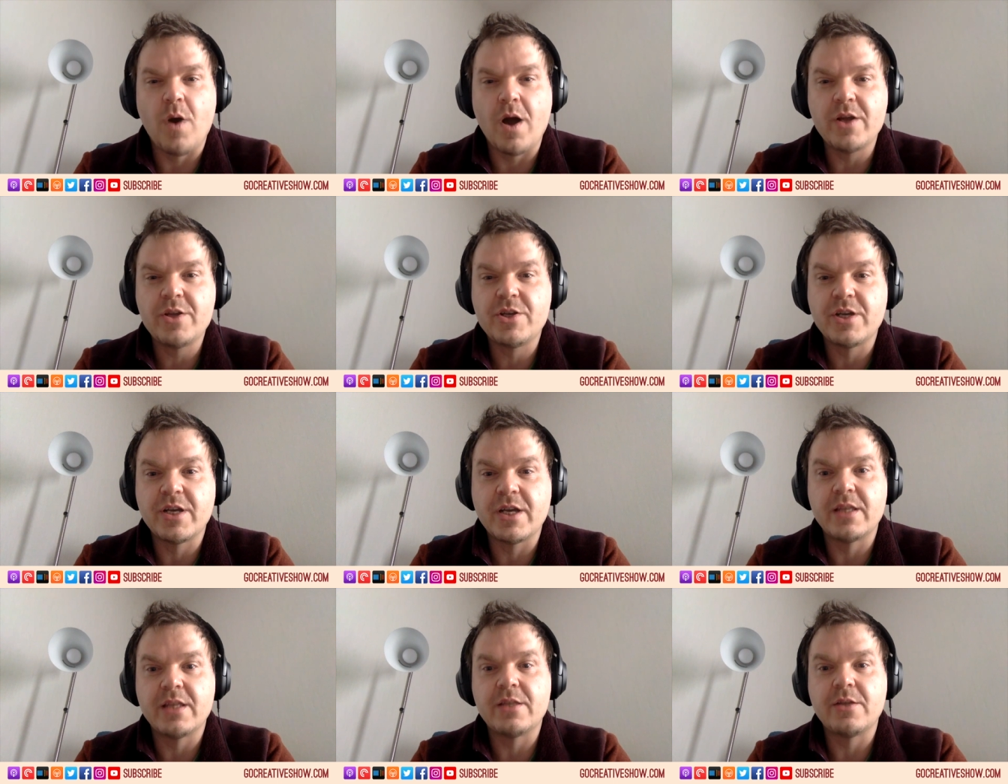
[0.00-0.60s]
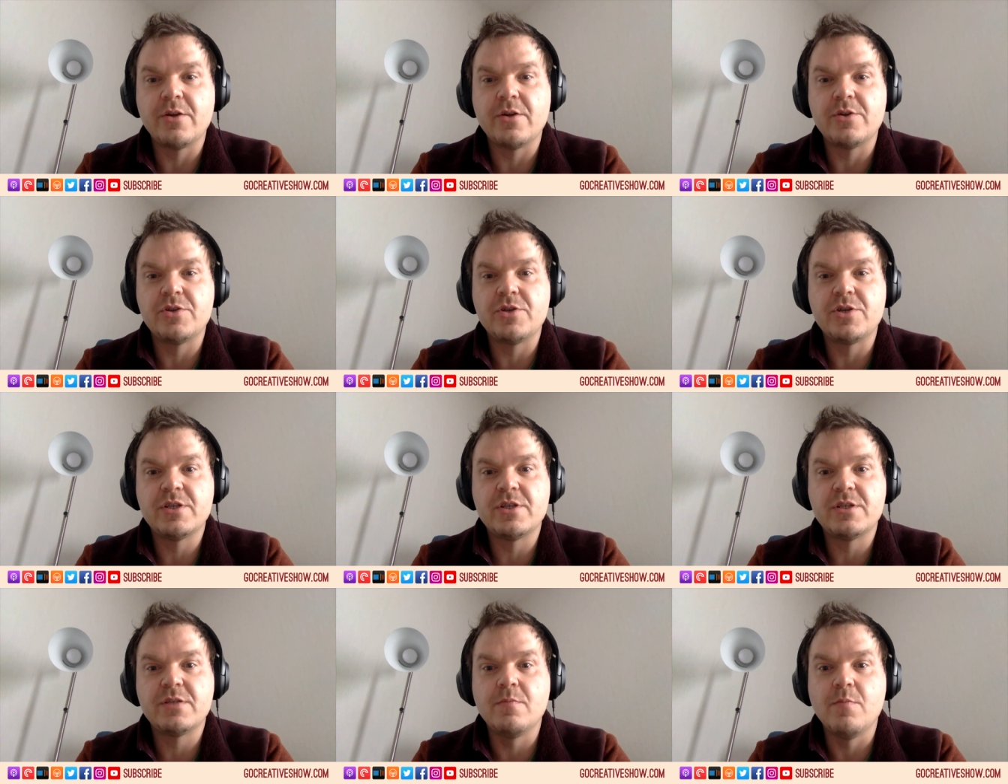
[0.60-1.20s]
watching it. You're
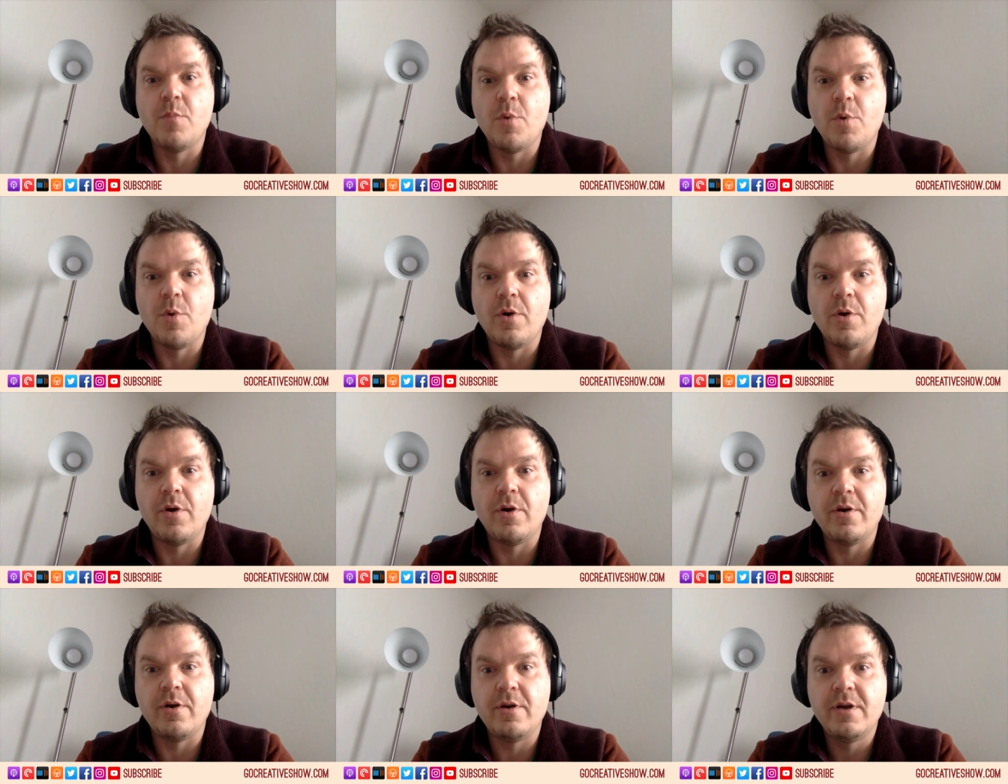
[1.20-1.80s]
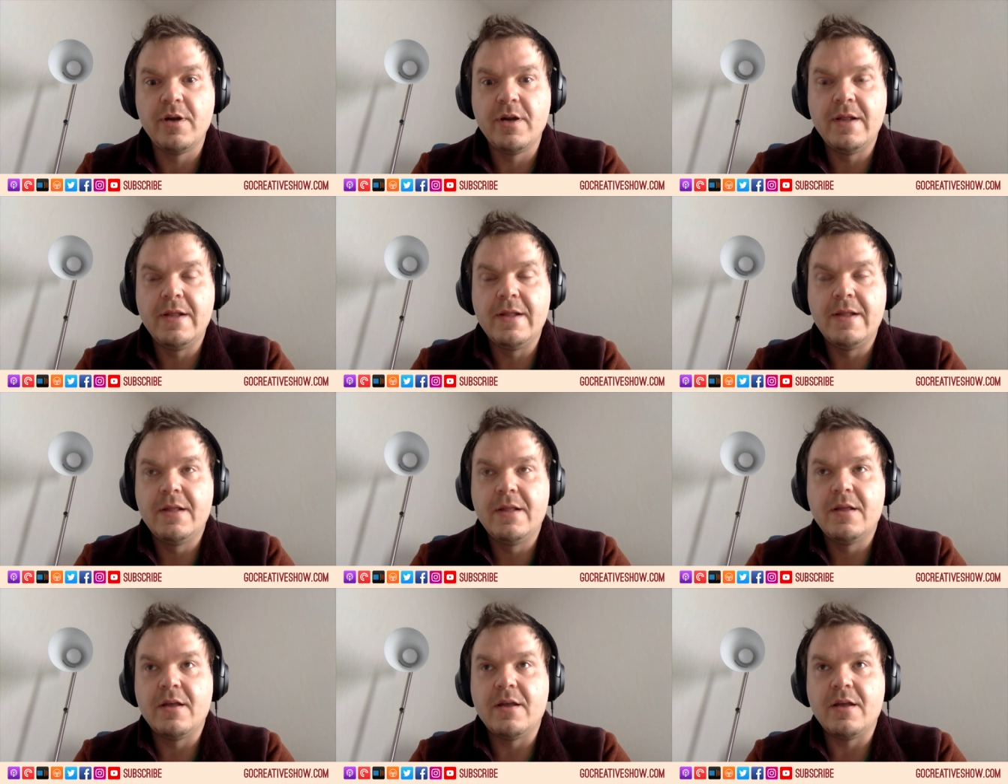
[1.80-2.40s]
just more
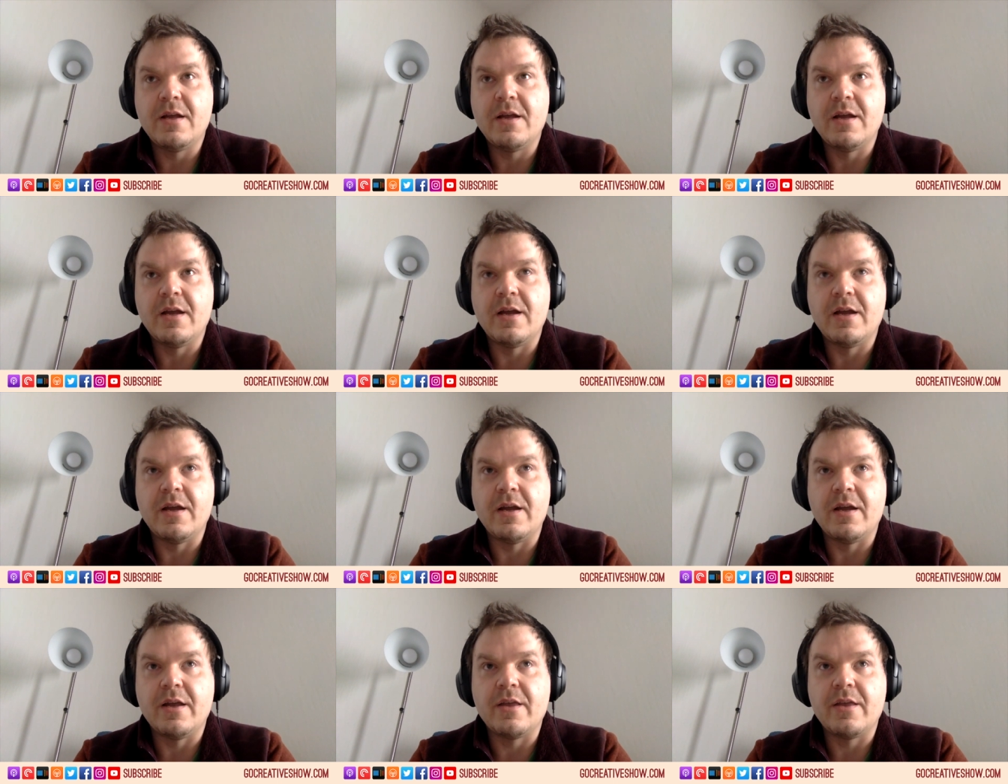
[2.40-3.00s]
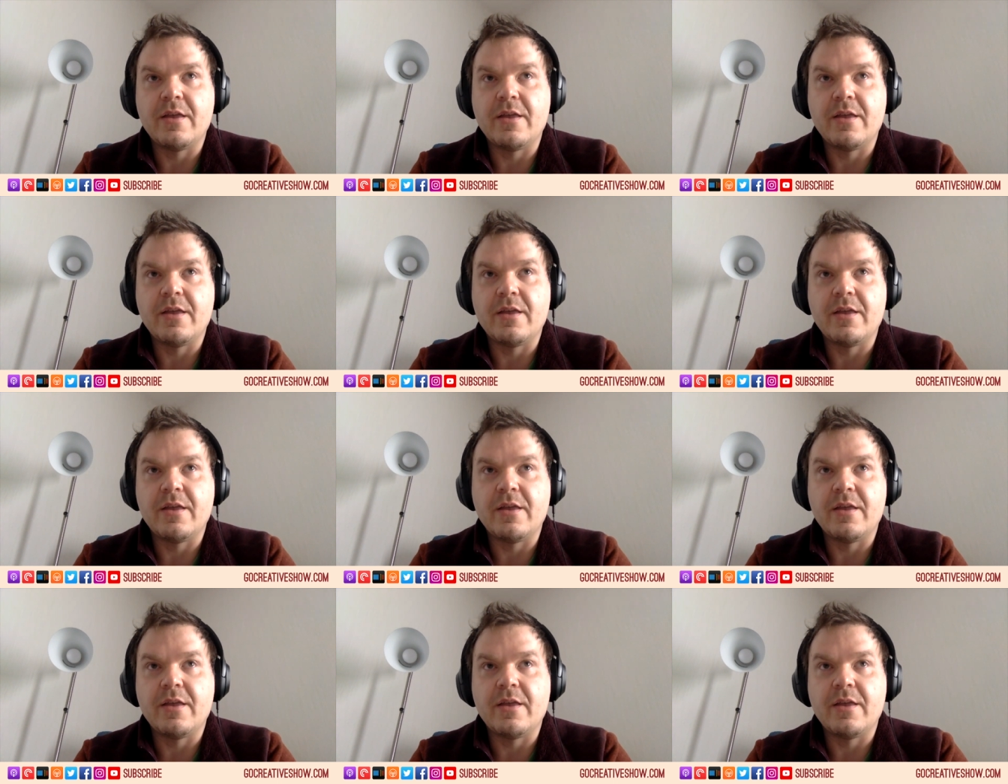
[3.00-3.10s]
uh